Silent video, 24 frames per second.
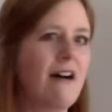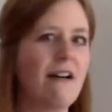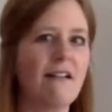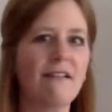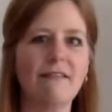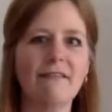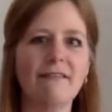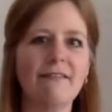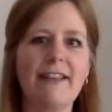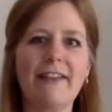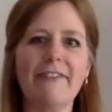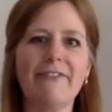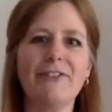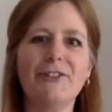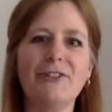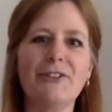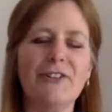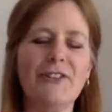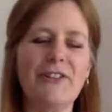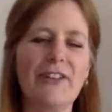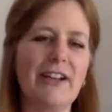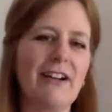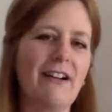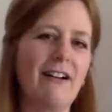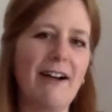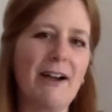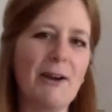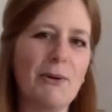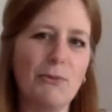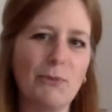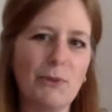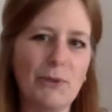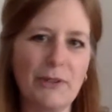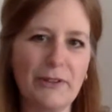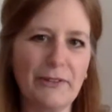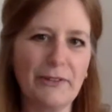level that I
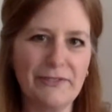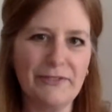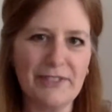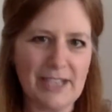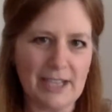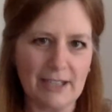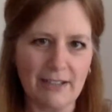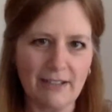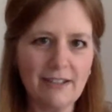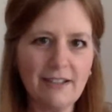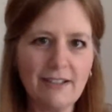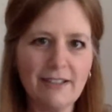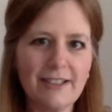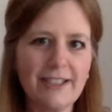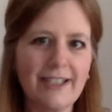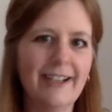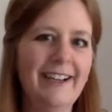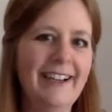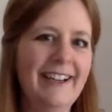would have done it.